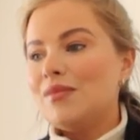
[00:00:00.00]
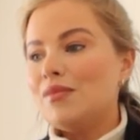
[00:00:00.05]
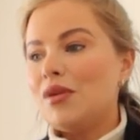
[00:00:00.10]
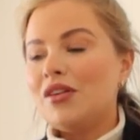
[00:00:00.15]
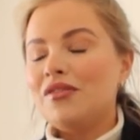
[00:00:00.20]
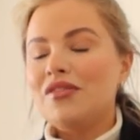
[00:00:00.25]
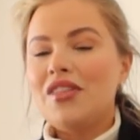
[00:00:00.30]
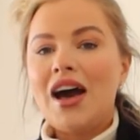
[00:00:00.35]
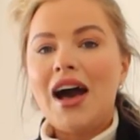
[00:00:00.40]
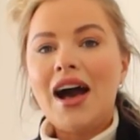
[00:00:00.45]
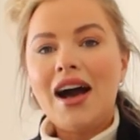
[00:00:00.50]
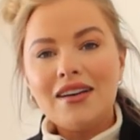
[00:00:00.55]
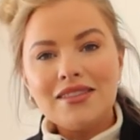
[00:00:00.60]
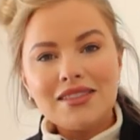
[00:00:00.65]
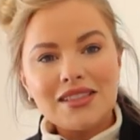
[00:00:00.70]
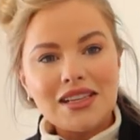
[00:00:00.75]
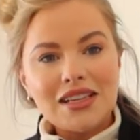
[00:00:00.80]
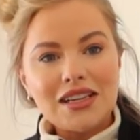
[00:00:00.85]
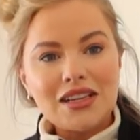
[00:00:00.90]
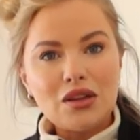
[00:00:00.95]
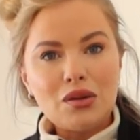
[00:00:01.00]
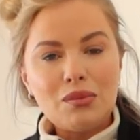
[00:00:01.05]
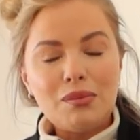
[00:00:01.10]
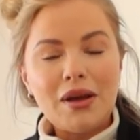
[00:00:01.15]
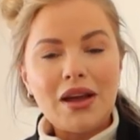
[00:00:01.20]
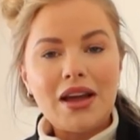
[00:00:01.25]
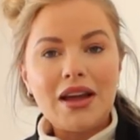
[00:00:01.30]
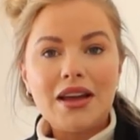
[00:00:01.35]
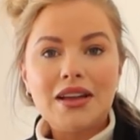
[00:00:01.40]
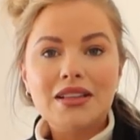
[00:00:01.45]
of the house a little
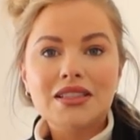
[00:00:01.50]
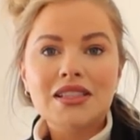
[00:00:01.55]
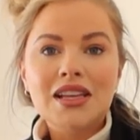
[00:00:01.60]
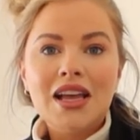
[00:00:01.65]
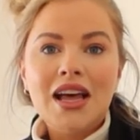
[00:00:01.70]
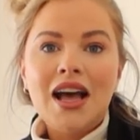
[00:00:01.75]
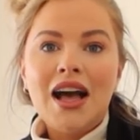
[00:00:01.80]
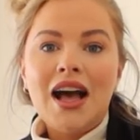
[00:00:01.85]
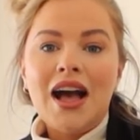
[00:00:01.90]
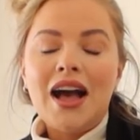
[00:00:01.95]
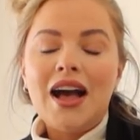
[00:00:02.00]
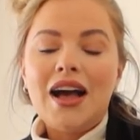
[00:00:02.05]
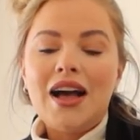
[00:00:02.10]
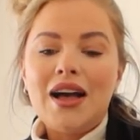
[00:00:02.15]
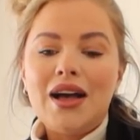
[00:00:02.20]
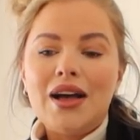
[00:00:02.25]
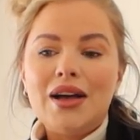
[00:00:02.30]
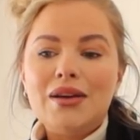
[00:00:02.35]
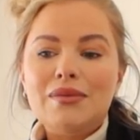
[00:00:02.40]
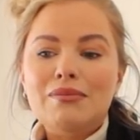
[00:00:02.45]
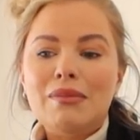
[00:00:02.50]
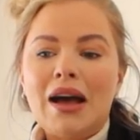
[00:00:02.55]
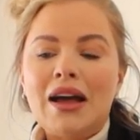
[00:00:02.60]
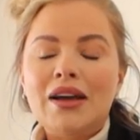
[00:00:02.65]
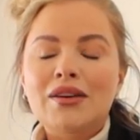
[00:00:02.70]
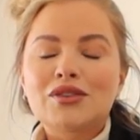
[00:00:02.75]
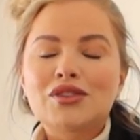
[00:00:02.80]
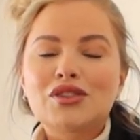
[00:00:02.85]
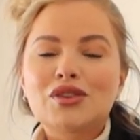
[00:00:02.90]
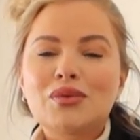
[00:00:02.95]
bit.
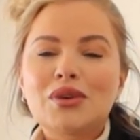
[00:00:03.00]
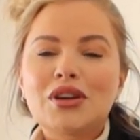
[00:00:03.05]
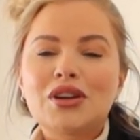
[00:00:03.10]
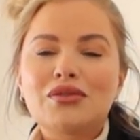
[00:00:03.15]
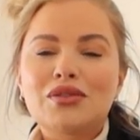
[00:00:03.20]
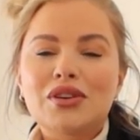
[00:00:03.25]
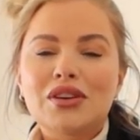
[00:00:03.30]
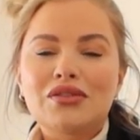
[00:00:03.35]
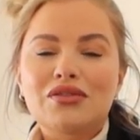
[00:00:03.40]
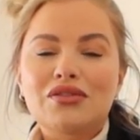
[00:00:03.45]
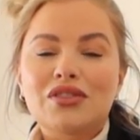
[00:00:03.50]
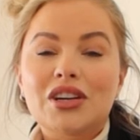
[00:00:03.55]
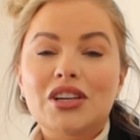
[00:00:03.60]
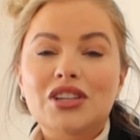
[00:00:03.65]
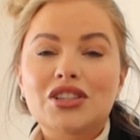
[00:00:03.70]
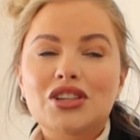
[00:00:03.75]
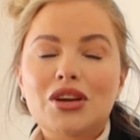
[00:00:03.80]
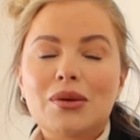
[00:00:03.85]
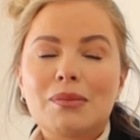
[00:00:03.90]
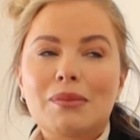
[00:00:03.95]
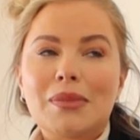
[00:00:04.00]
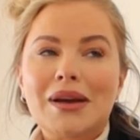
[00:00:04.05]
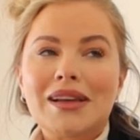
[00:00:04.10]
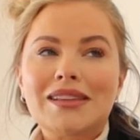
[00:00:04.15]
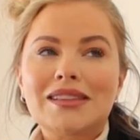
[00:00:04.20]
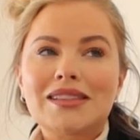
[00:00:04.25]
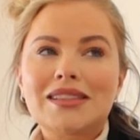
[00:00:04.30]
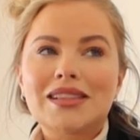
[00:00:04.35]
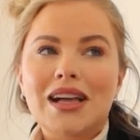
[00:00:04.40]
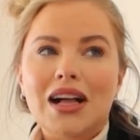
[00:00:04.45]
I also want to refresh
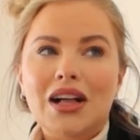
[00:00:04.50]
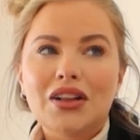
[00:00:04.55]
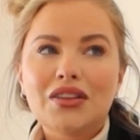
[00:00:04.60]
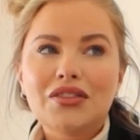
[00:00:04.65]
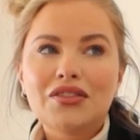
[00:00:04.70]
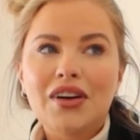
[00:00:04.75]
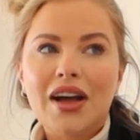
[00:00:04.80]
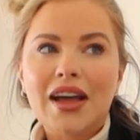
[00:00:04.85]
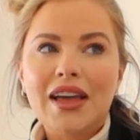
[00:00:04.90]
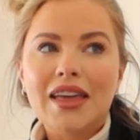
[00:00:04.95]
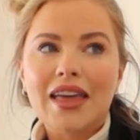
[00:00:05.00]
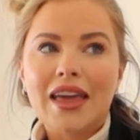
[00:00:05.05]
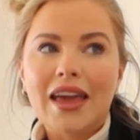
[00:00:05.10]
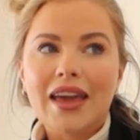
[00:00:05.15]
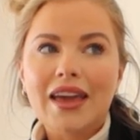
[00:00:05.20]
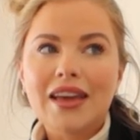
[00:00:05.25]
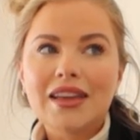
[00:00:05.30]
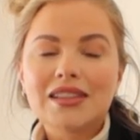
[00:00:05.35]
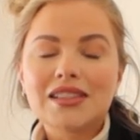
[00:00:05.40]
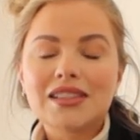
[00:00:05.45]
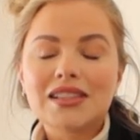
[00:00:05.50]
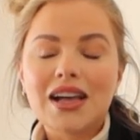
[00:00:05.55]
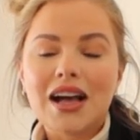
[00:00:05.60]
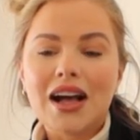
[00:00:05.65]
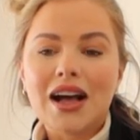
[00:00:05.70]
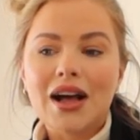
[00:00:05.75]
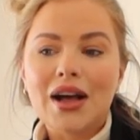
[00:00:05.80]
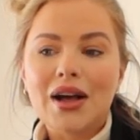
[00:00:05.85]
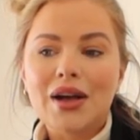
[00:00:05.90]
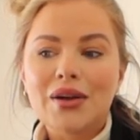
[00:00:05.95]
myself, I guess,
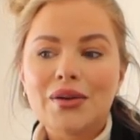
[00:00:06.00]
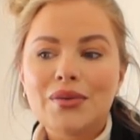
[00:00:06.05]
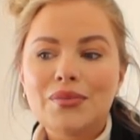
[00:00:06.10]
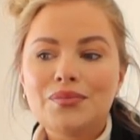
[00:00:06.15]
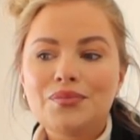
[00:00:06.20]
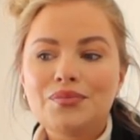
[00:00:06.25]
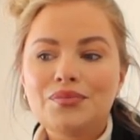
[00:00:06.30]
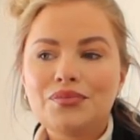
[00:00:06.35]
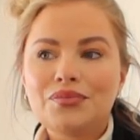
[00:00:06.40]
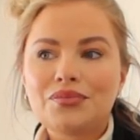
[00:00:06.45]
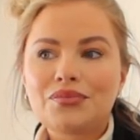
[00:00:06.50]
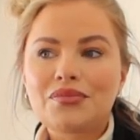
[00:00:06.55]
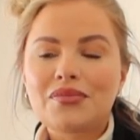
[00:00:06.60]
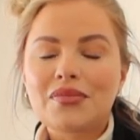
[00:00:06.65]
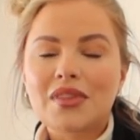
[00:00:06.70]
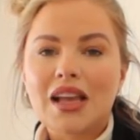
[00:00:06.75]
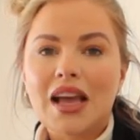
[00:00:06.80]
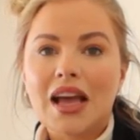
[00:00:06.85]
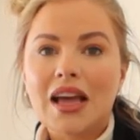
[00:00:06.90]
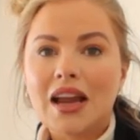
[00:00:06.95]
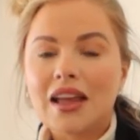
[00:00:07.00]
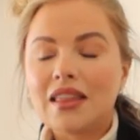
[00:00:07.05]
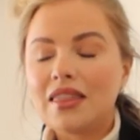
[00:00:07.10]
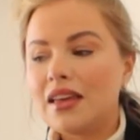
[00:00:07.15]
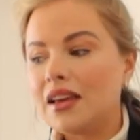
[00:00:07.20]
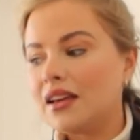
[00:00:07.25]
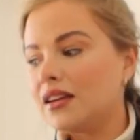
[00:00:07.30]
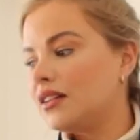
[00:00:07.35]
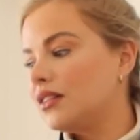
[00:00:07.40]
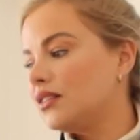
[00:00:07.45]
and I
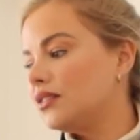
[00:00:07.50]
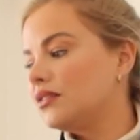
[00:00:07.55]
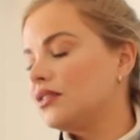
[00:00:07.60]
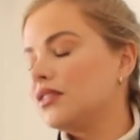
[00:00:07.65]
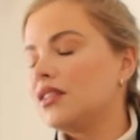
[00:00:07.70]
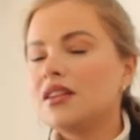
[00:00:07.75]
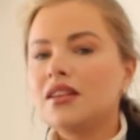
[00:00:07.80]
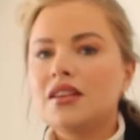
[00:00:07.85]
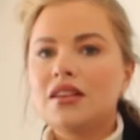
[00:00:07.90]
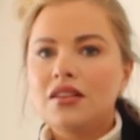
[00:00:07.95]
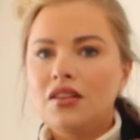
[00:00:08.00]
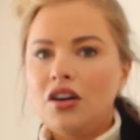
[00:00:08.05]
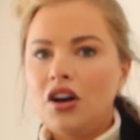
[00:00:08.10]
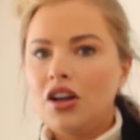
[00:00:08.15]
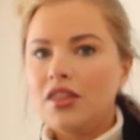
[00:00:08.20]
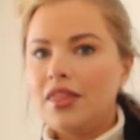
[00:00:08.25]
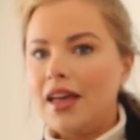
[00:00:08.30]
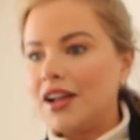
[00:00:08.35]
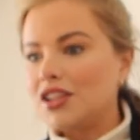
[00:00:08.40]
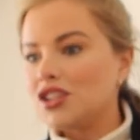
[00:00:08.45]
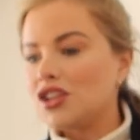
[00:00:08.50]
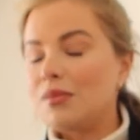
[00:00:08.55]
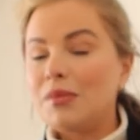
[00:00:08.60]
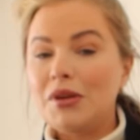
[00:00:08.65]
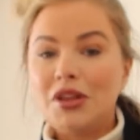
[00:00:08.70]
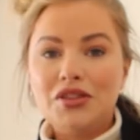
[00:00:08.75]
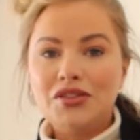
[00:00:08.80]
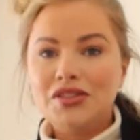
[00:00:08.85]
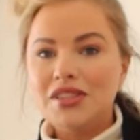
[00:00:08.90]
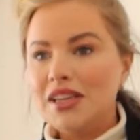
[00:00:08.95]
think on that
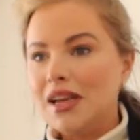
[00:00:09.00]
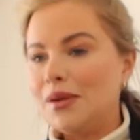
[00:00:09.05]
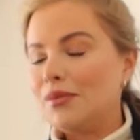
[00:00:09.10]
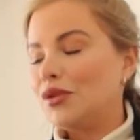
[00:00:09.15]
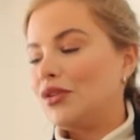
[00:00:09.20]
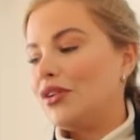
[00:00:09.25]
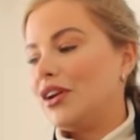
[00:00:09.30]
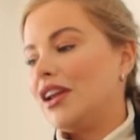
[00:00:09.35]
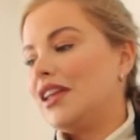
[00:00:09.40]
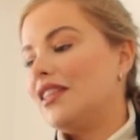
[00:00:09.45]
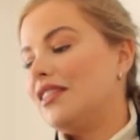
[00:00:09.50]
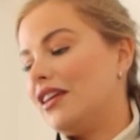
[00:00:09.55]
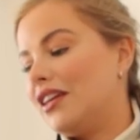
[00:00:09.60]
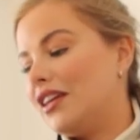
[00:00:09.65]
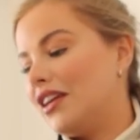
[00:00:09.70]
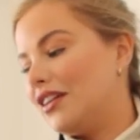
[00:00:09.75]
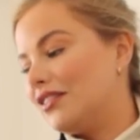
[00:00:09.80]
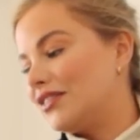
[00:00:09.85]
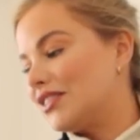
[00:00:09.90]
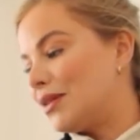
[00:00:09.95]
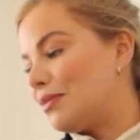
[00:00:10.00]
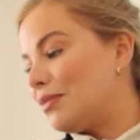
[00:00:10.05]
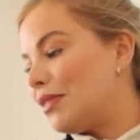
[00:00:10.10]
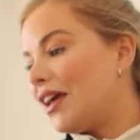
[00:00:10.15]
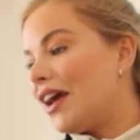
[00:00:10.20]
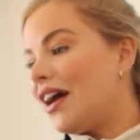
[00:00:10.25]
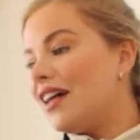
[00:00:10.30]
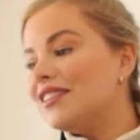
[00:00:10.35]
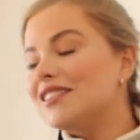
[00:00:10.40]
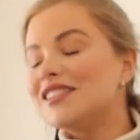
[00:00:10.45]
topic, you see, I'm already thinking of
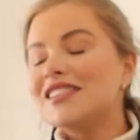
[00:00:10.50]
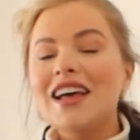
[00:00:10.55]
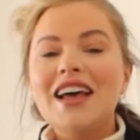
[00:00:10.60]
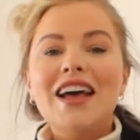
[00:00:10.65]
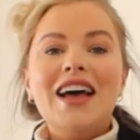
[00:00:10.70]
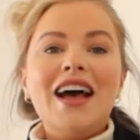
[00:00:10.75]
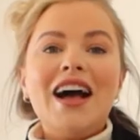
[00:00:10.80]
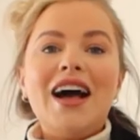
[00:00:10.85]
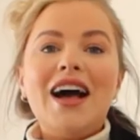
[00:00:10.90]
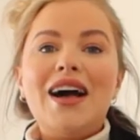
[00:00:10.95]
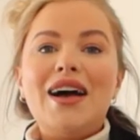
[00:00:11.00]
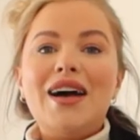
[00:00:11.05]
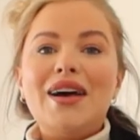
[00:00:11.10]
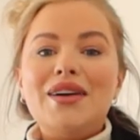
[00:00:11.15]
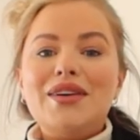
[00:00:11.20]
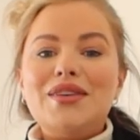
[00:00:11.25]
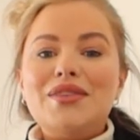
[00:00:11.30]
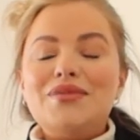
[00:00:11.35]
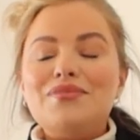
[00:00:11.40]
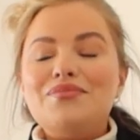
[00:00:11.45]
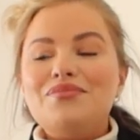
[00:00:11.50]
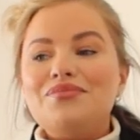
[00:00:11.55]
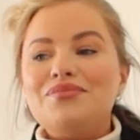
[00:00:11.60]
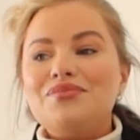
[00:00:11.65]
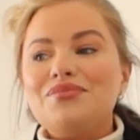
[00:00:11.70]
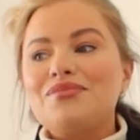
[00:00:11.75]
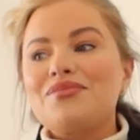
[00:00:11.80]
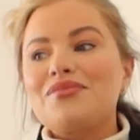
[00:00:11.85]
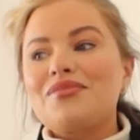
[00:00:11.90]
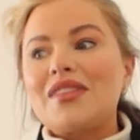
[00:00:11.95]
something
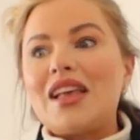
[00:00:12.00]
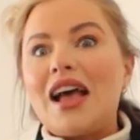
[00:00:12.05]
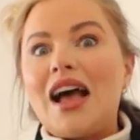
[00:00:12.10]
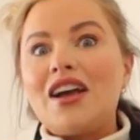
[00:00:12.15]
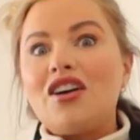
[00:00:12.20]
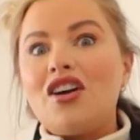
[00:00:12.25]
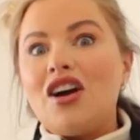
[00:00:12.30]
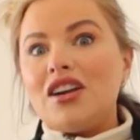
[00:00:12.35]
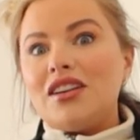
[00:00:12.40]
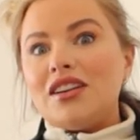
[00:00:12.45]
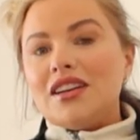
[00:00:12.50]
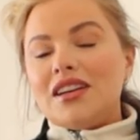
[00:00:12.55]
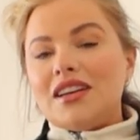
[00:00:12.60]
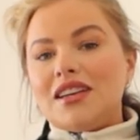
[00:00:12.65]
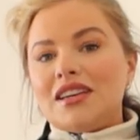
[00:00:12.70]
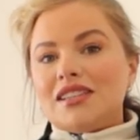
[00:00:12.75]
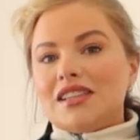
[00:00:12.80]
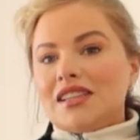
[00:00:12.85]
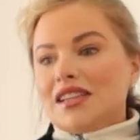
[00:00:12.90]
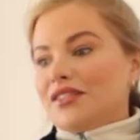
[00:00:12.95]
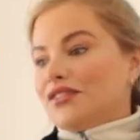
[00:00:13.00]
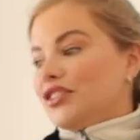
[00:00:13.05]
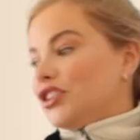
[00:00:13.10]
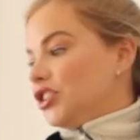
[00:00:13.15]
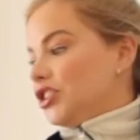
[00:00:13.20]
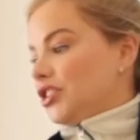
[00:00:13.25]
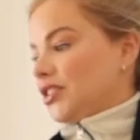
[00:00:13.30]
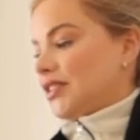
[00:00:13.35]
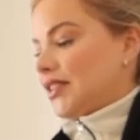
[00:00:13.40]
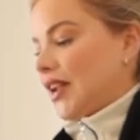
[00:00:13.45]
else. I got a
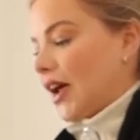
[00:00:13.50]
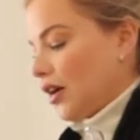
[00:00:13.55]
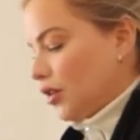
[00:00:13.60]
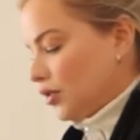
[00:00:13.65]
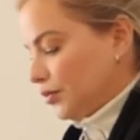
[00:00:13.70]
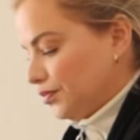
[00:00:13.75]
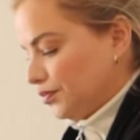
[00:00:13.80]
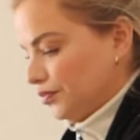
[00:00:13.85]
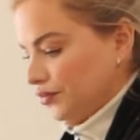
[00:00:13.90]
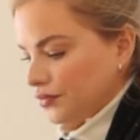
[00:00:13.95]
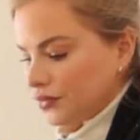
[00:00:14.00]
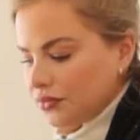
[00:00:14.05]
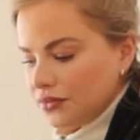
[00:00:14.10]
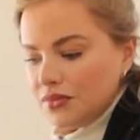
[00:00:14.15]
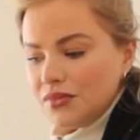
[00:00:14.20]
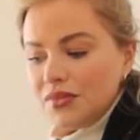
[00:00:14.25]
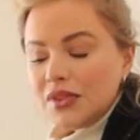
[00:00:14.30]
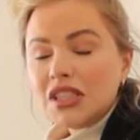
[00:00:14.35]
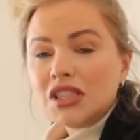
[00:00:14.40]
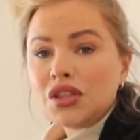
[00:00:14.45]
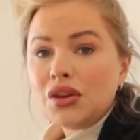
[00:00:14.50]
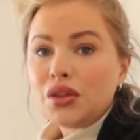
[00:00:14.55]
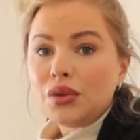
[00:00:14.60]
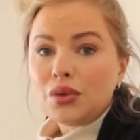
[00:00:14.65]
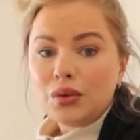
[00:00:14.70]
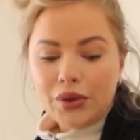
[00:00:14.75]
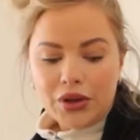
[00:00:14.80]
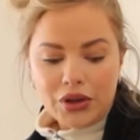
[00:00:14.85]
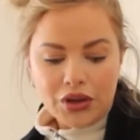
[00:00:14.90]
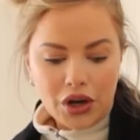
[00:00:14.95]
delivery just now, so
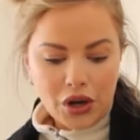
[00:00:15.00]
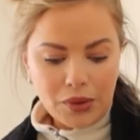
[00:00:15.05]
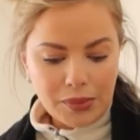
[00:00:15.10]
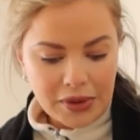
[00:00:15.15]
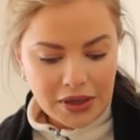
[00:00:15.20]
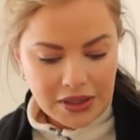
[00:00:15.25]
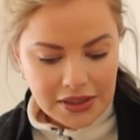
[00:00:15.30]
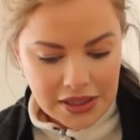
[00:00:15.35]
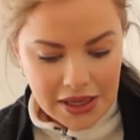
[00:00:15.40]
that we could open it